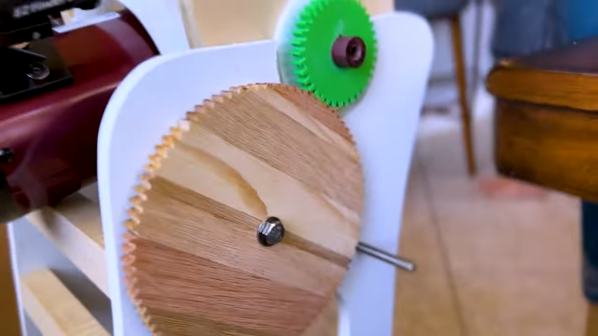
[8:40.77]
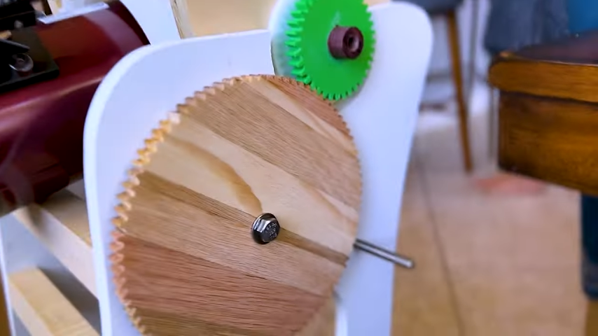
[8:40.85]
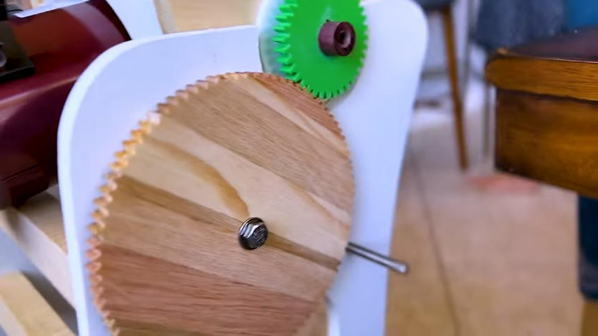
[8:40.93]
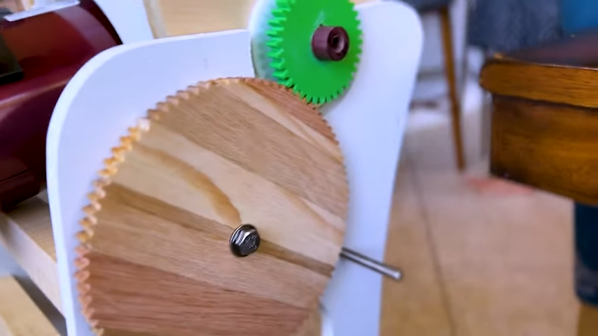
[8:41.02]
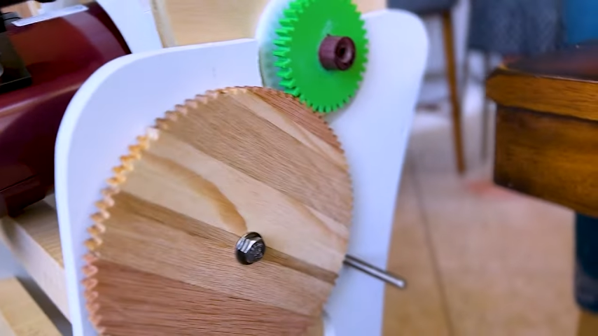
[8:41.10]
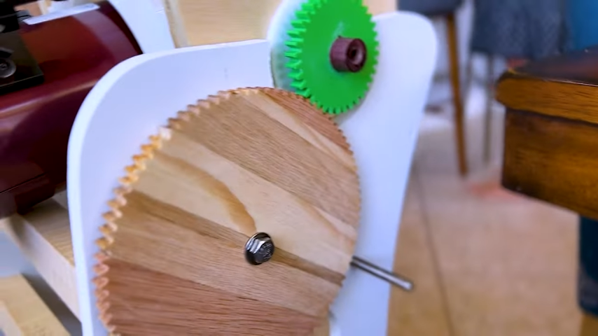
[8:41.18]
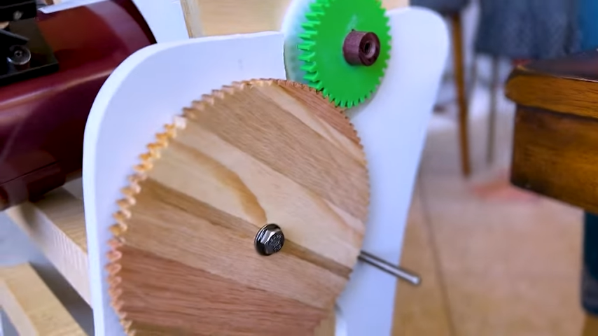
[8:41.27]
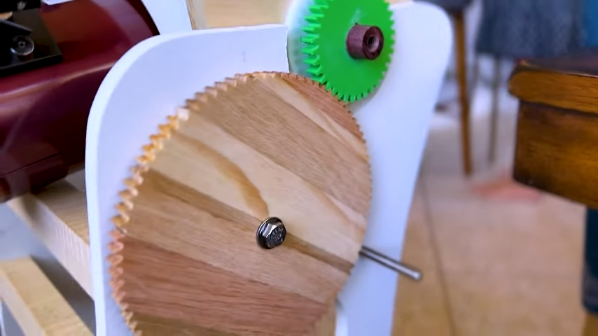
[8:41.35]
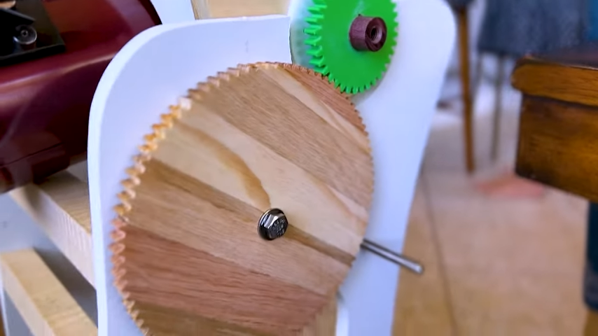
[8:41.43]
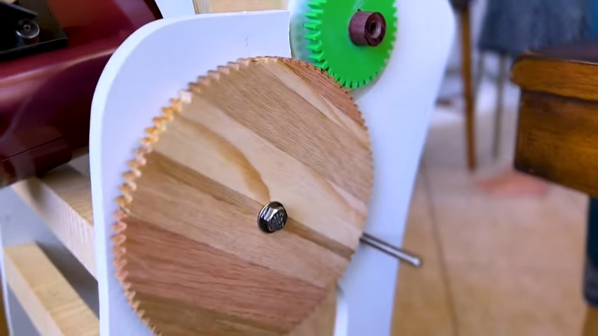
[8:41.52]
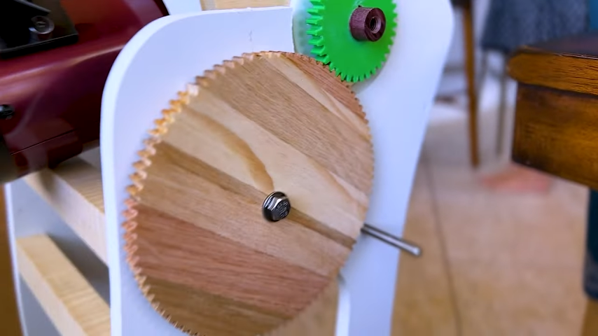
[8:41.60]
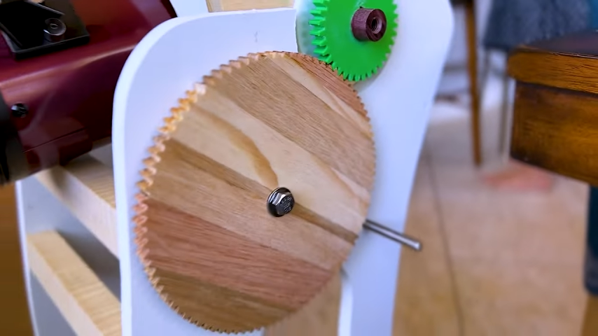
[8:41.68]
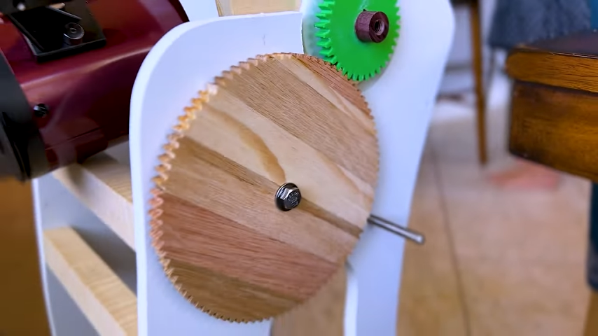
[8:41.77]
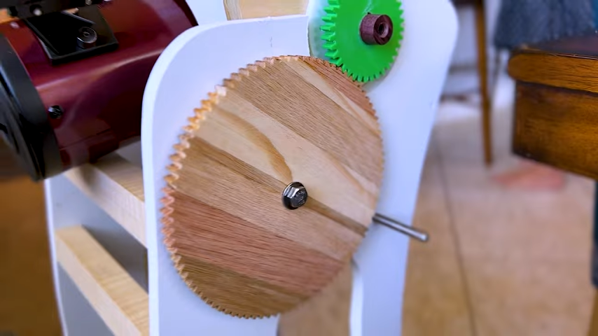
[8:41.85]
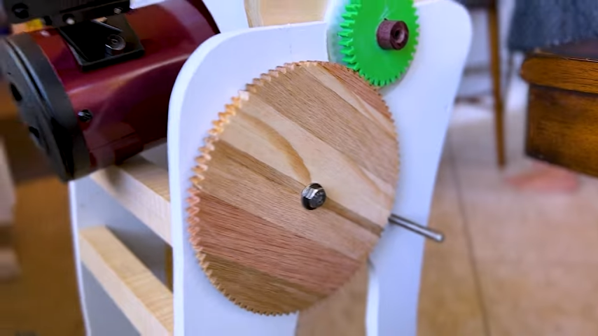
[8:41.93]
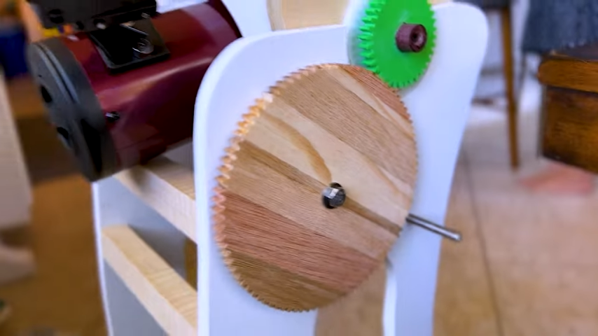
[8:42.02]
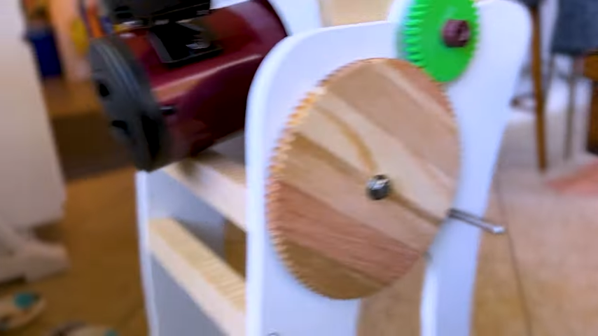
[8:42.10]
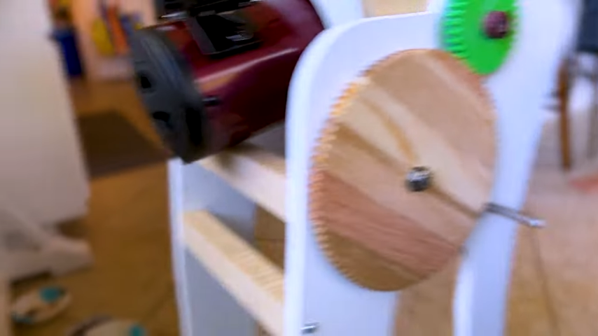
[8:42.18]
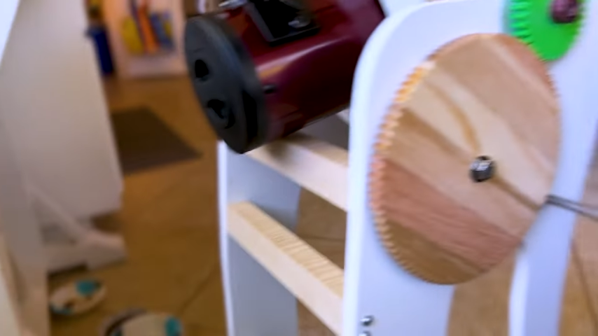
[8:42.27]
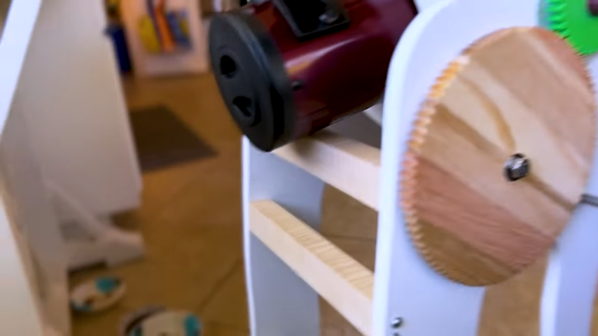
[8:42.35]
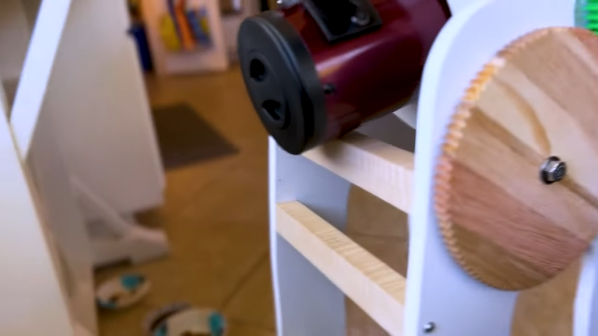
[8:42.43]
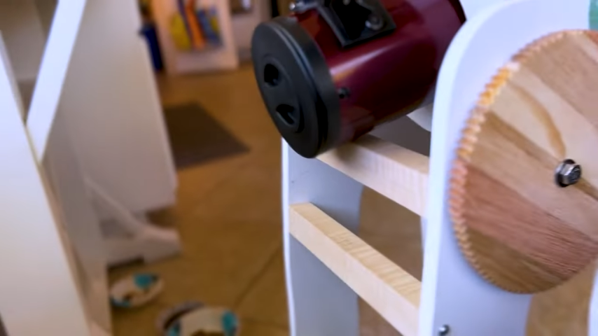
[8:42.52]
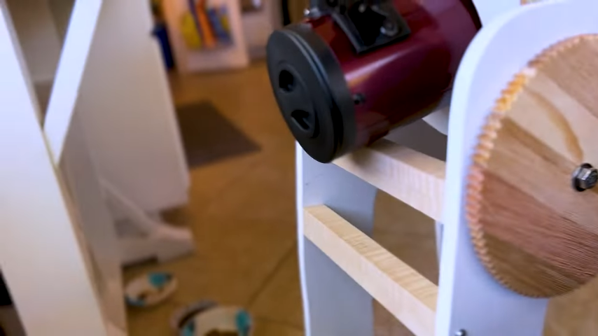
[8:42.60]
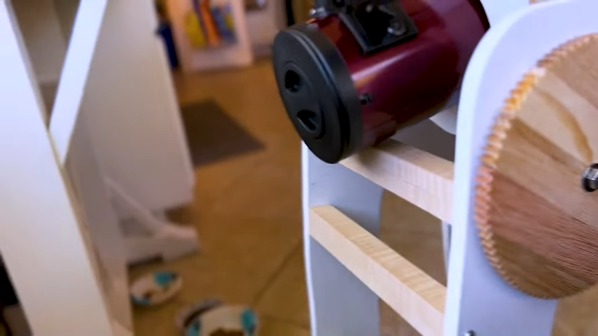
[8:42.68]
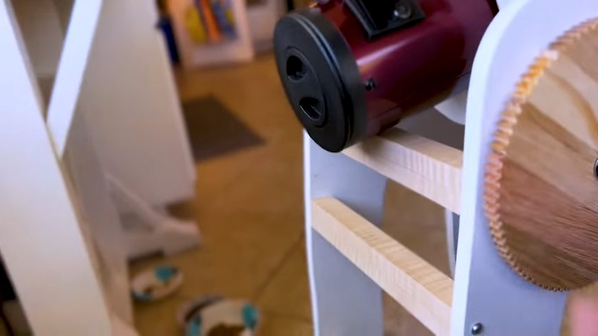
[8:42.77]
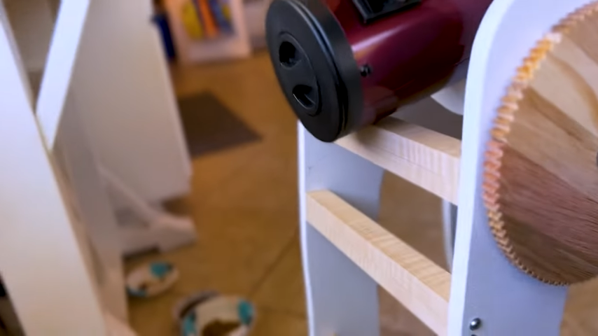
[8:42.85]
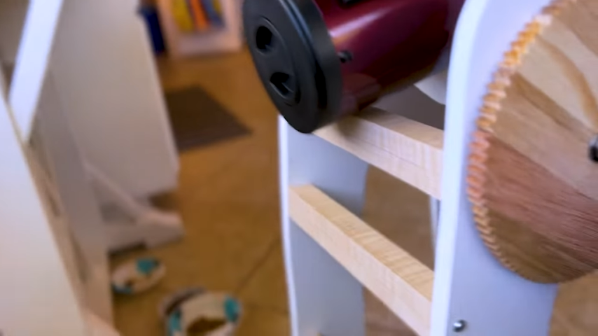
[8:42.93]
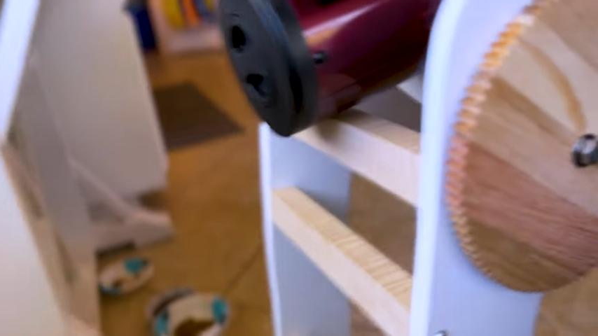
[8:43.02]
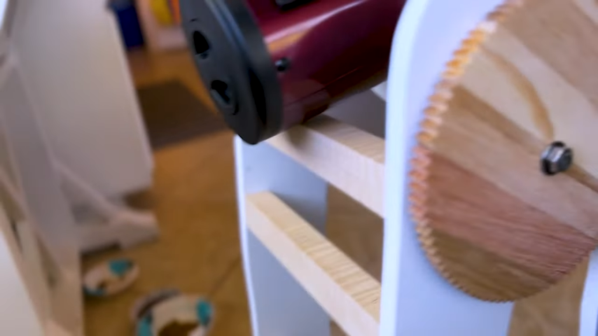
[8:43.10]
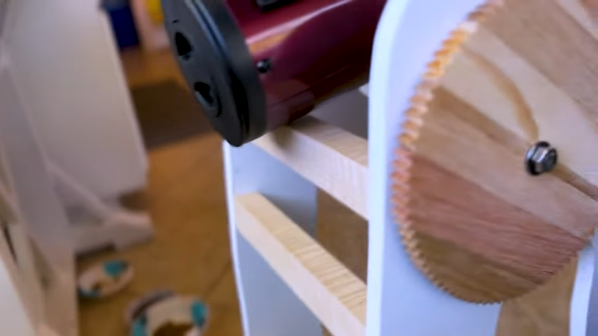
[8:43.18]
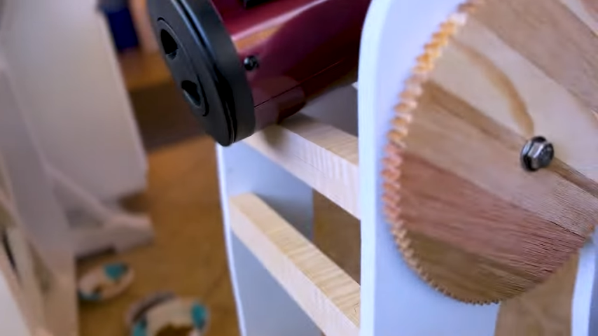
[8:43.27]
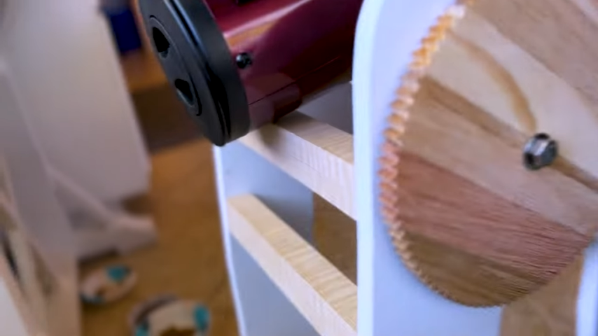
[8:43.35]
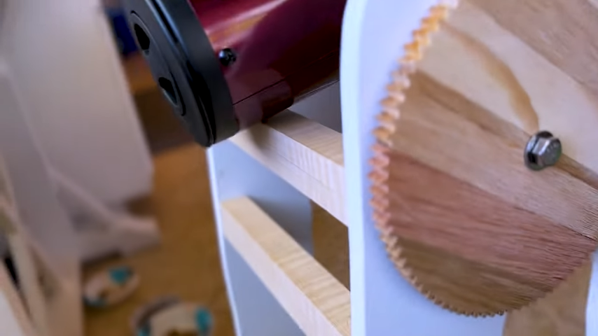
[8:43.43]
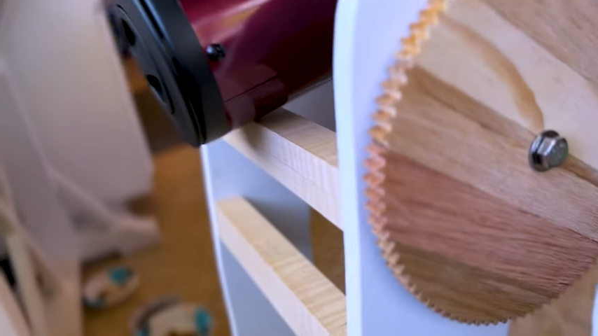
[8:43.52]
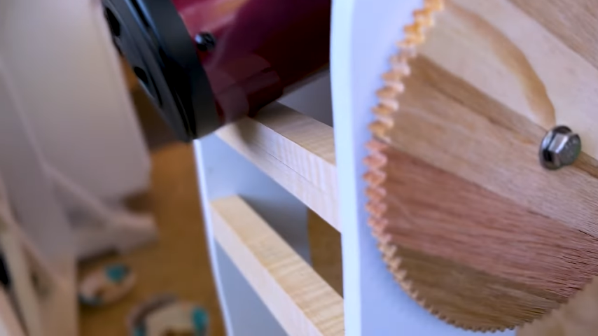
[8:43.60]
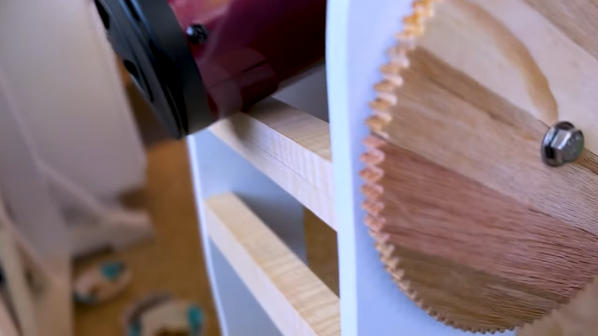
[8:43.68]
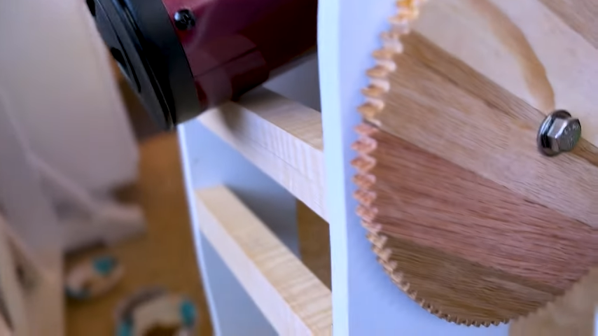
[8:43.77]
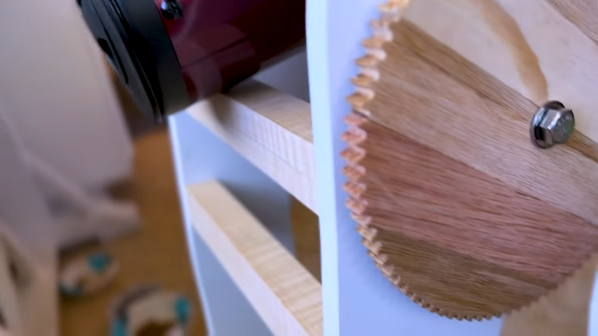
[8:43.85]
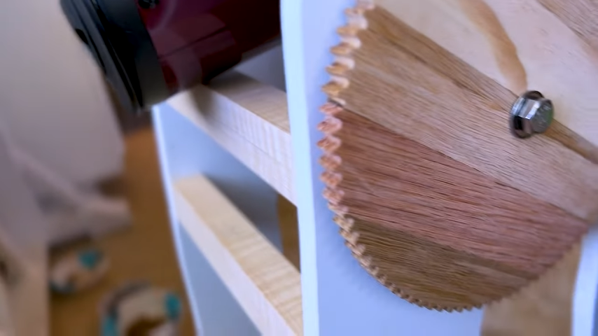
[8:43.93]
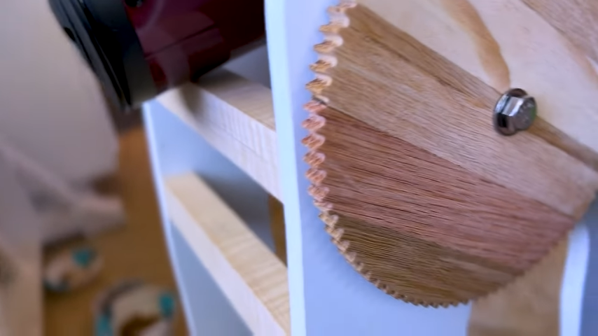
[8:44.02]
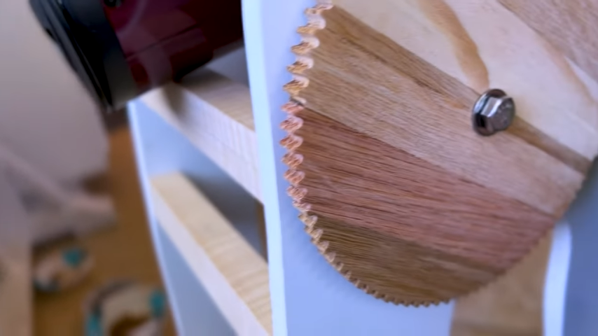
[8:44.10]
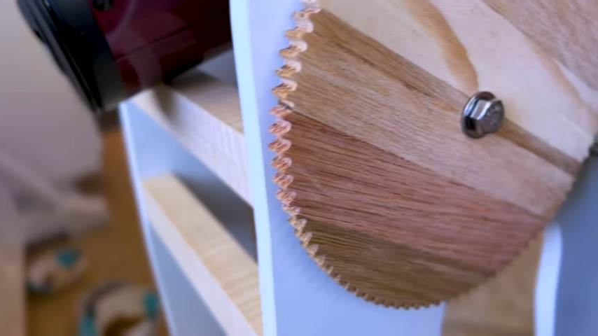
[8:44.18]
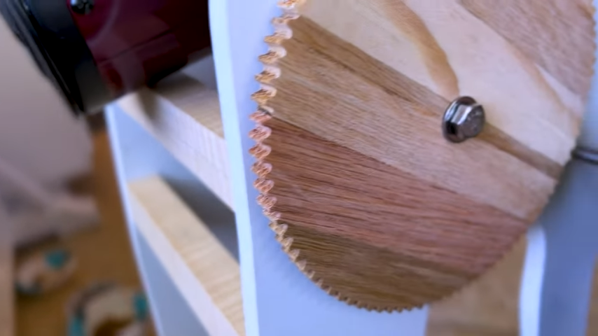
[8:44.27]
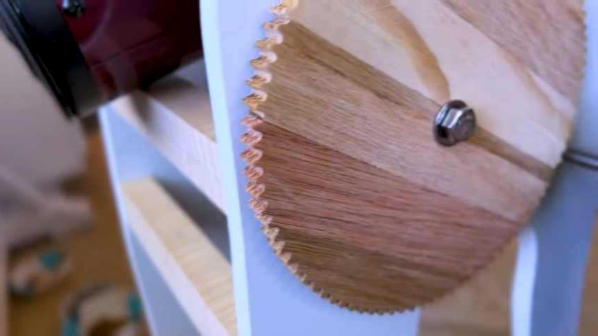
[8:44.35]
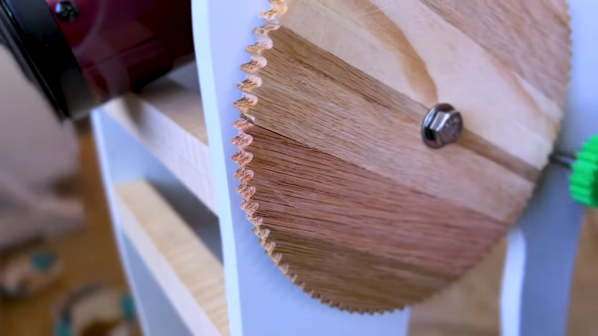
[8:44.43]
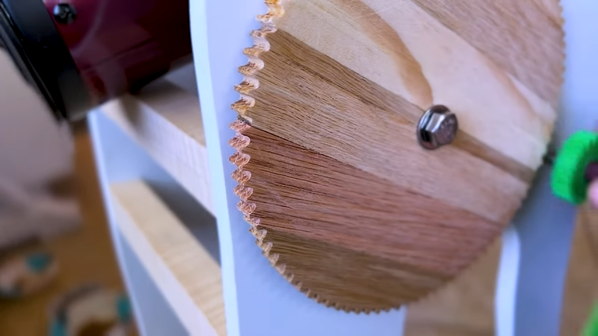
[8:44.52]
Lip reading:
Nobody's mouth can be seen.